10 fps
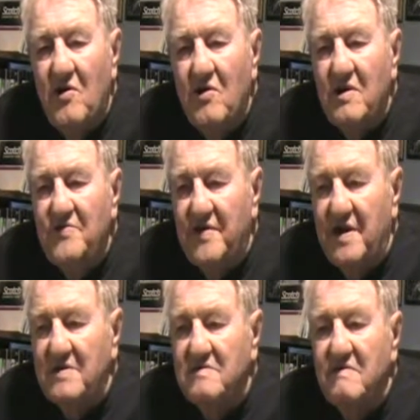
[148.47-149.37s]
early
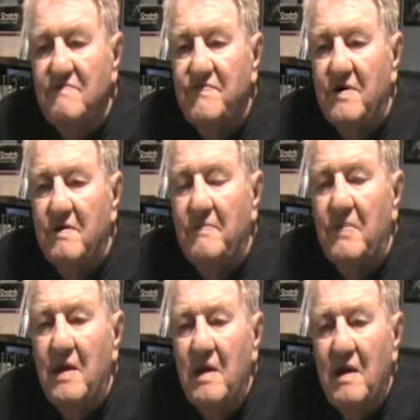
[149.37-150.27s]
things of the
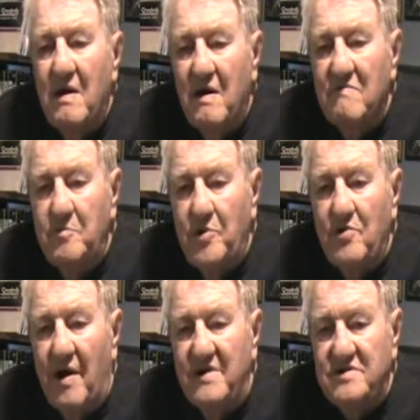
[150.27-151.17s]

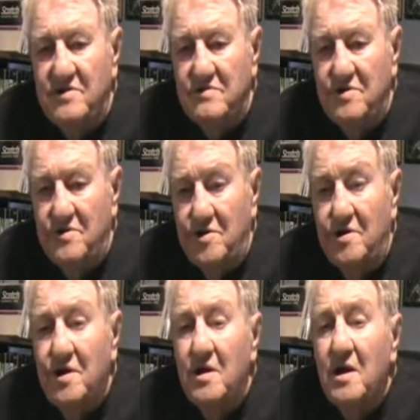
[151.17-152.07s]
Bluegrass Student
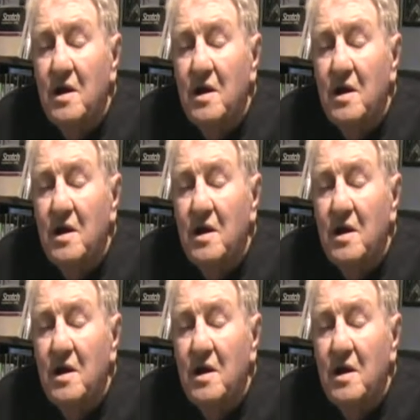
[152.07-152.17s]
Union.